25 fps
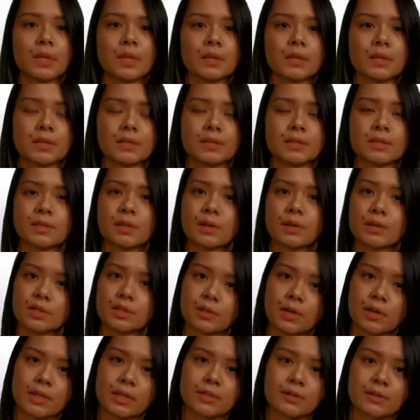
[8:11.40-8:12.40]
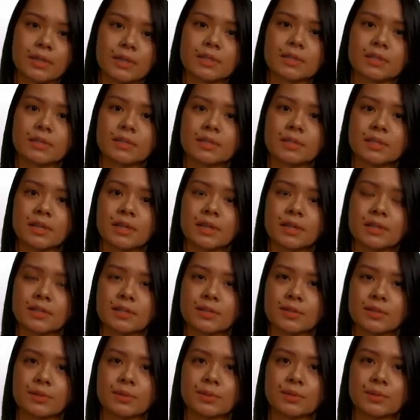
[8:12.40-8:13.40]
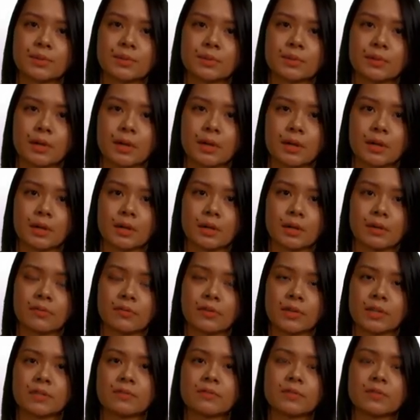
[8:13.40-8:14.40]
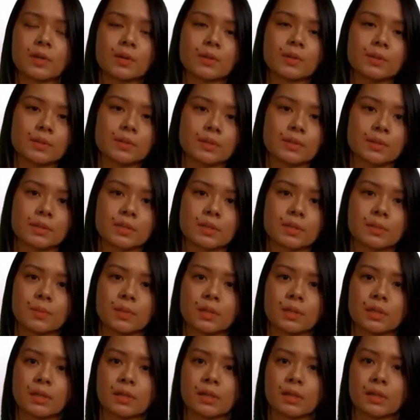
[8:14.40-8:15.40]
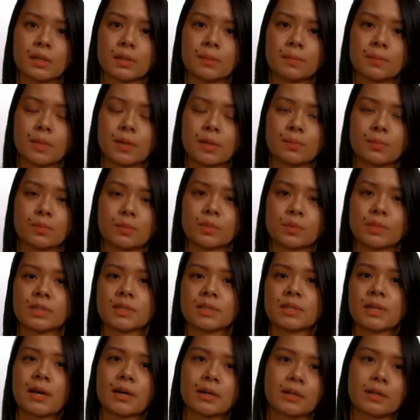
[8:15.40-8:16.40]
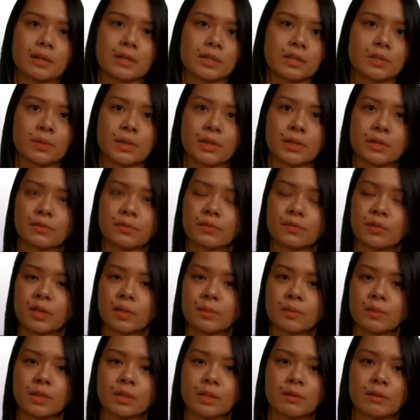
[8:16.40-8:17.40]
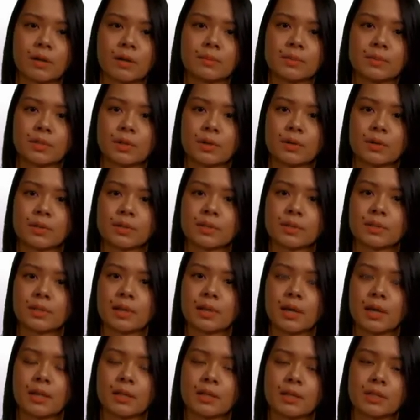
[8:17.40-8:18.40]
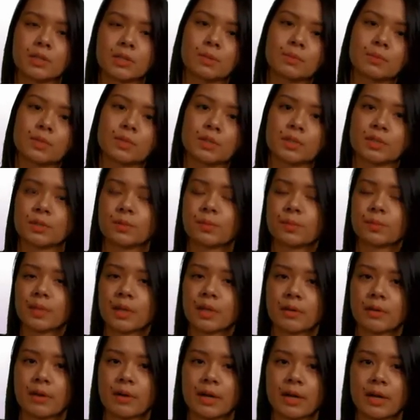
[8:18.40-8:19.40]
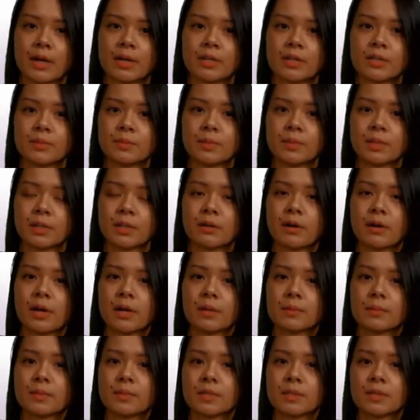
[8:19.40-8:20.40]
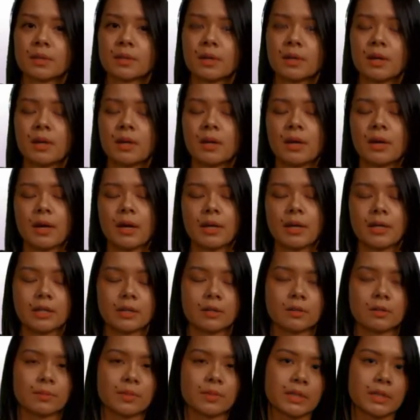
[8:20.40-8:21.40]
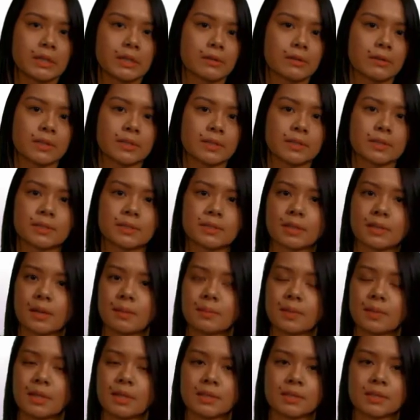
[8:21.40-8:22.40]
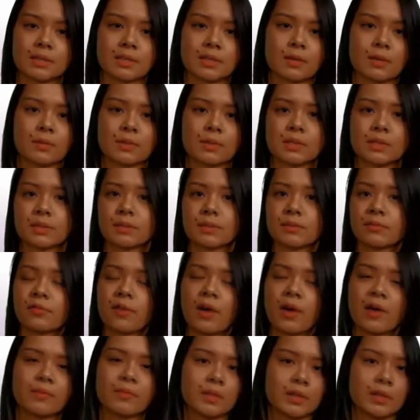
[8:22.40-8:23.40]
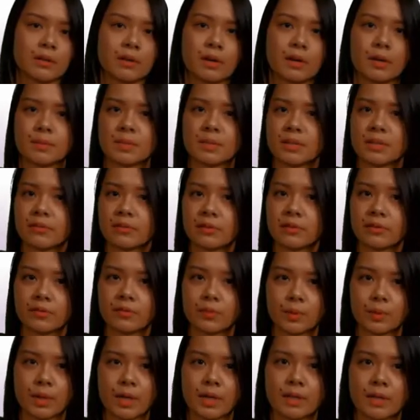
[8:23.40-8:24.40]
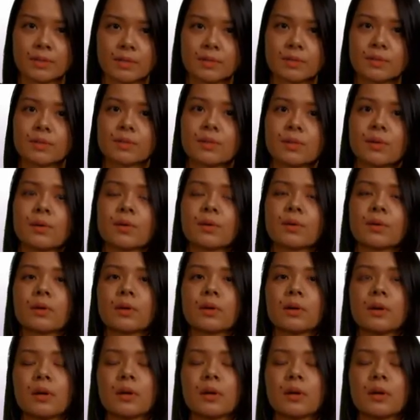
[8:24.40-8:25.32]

There's slow titration to get to effective dose, so typically people would start at a 20 or 30 milligram dose and the top dose would be around 100 milligrams, and increment increases can be as slow as 5 milligrams every 4 days or so.